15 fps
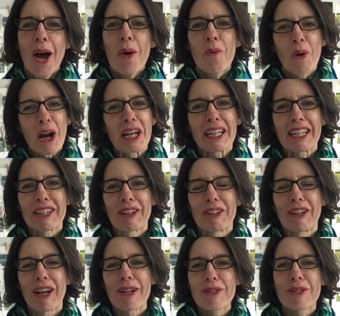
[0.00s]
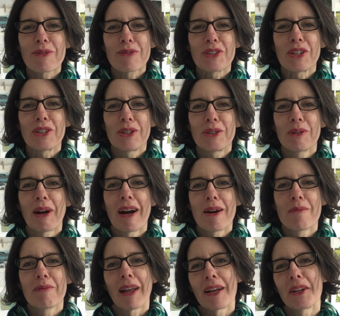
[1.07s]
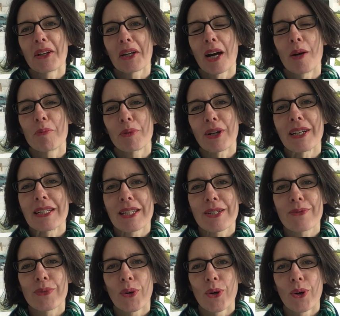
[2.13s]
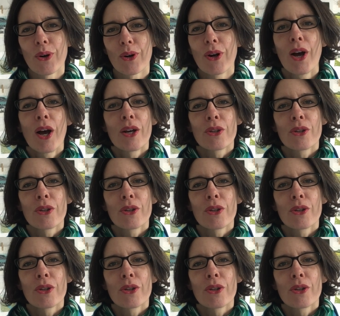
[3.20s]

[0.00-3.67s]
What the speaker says: working on loads of new linocut prints for